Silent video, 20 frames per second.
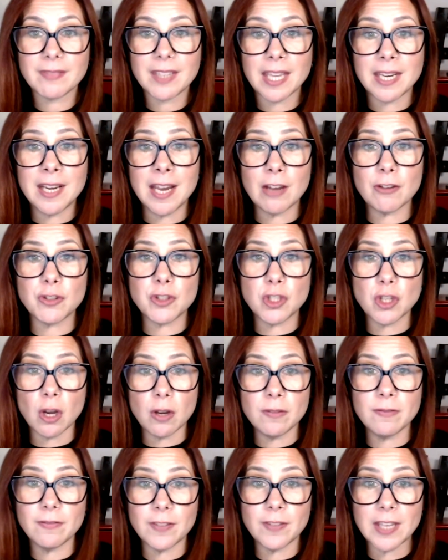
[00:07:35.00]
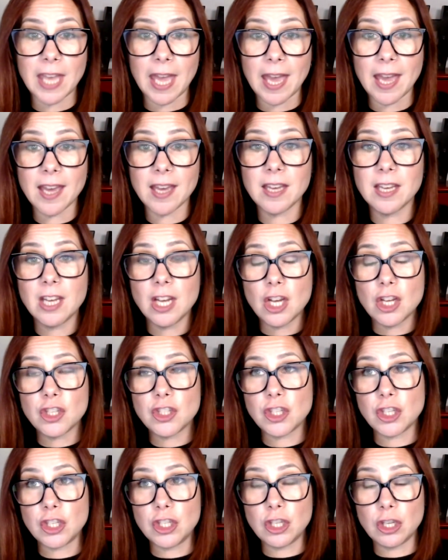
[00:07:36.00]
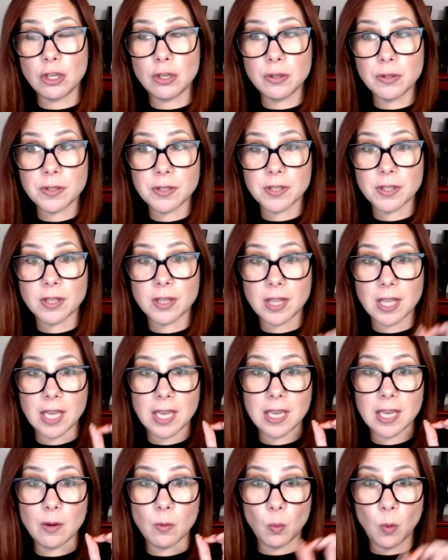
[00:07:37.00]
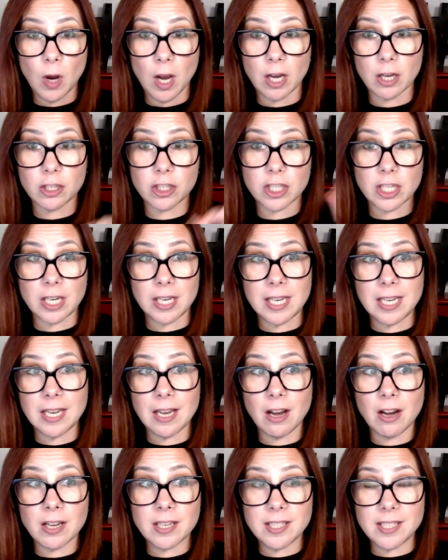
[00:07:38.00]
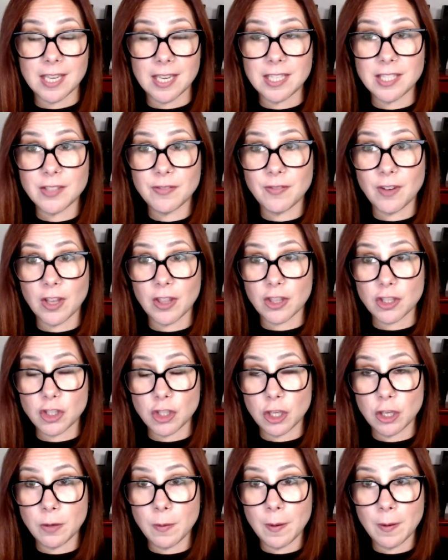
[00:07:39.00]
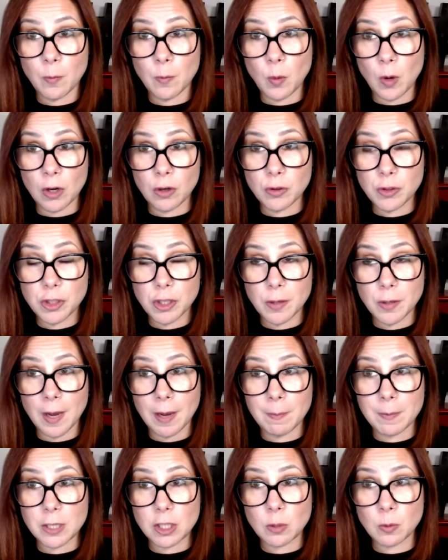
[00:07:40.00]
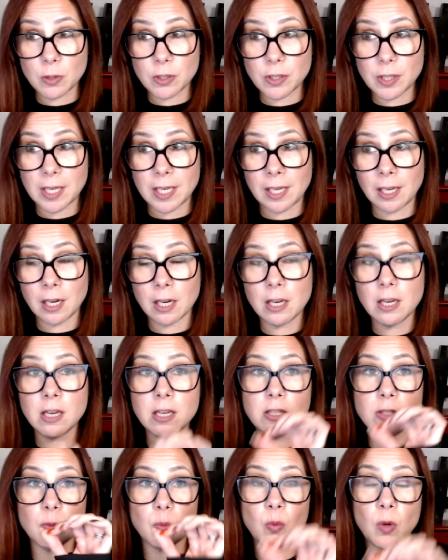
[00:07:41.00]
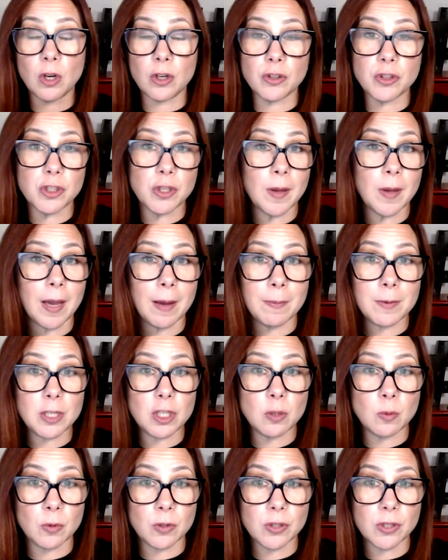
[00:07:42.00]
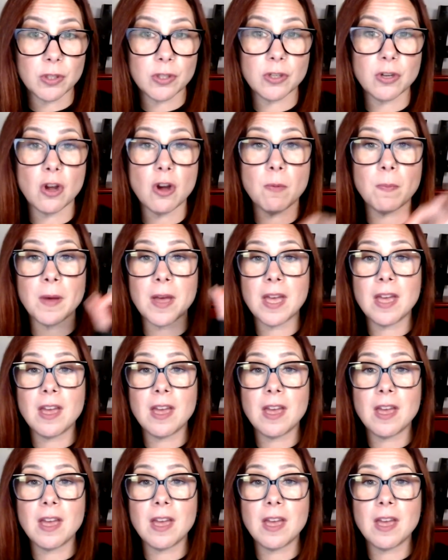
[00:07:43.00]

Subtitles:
Now, don't forget to use the worksheet. Identify the 1 or 2 habits you want to include, 1 or 2 habits you want to stop,